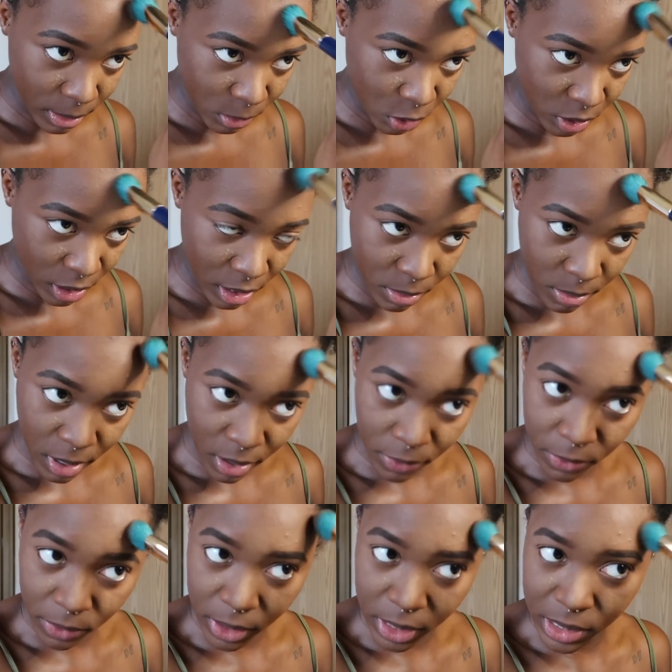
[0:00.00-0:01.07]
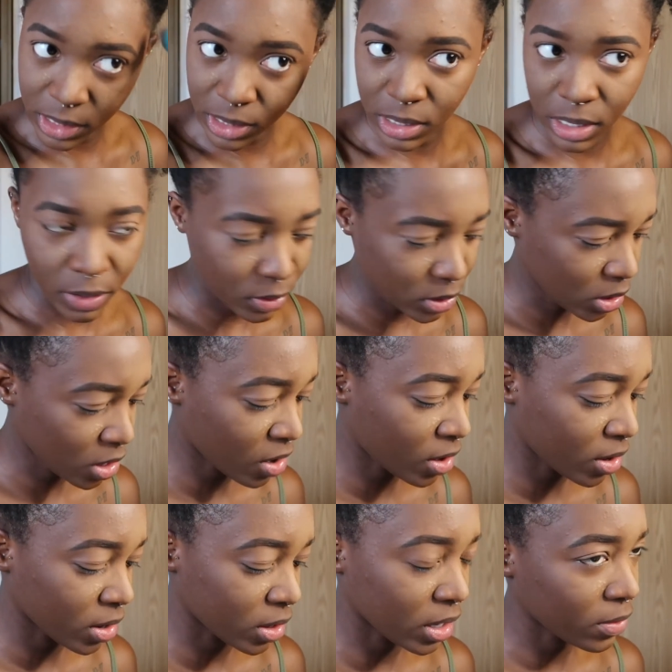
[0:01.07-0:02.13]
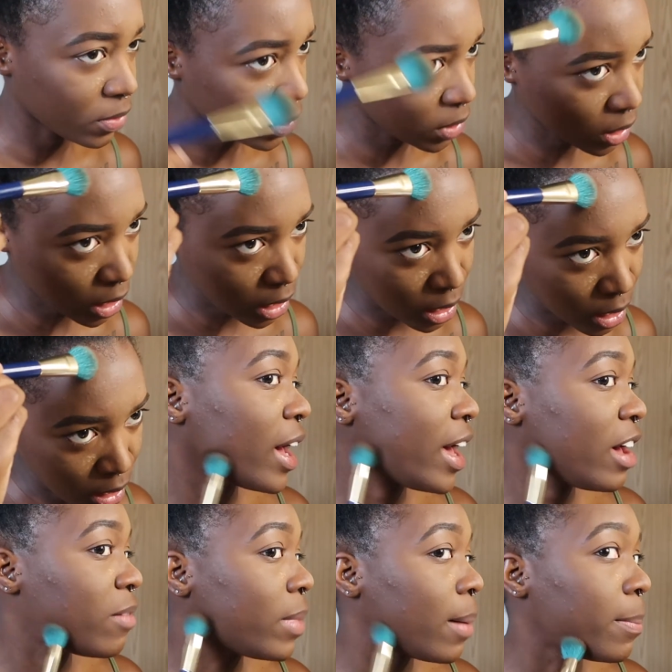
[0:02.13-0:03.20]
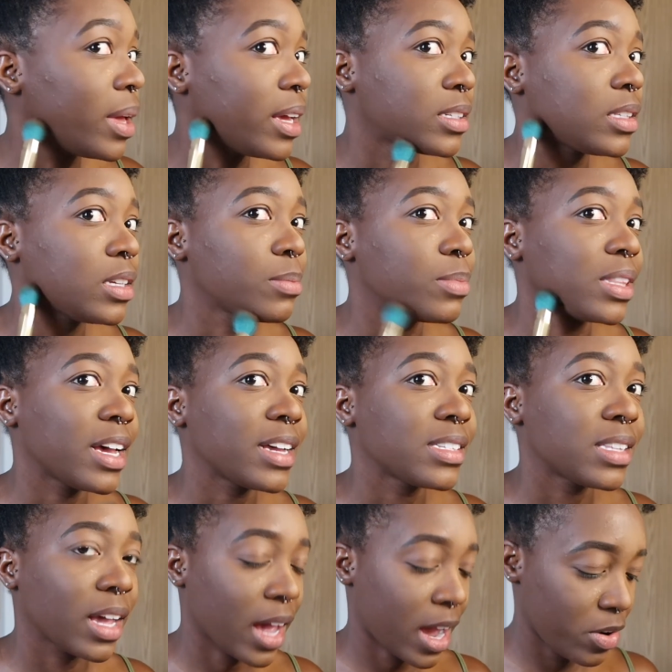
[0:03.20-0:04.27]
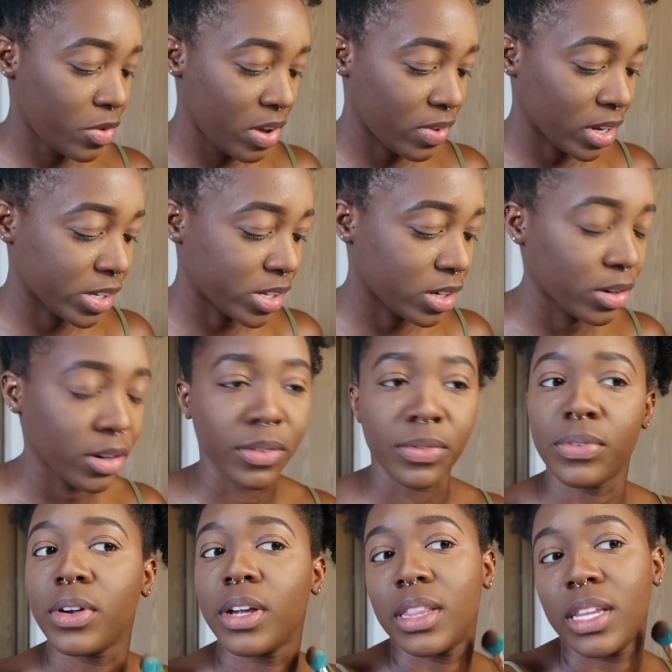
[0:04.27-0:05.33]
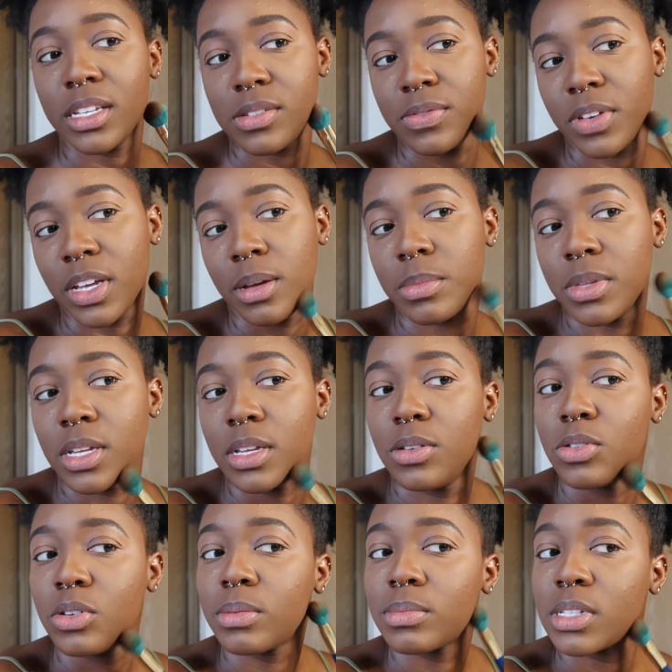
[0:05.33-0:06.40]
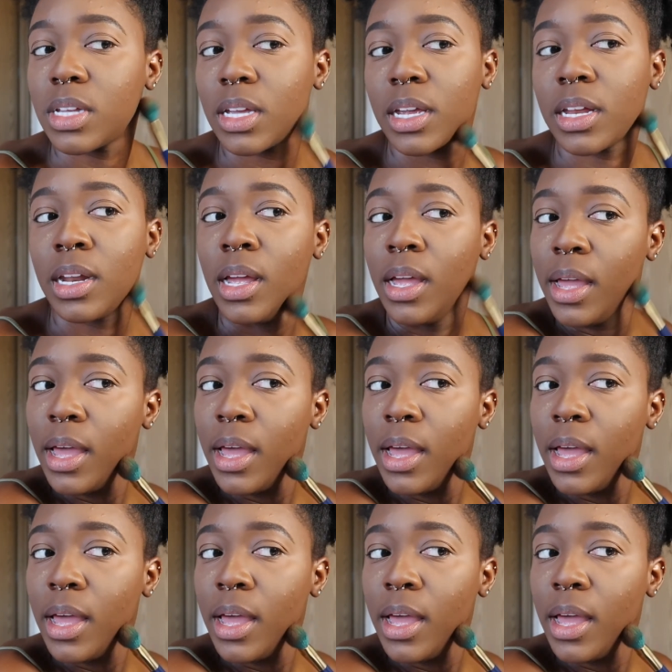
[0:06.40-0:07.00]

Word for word: I'm trying to make friends and stuff. It's hard, I feel like. I have my bestie, but that's like, I don't even consider her a friend. That's family, you know what I'm saying?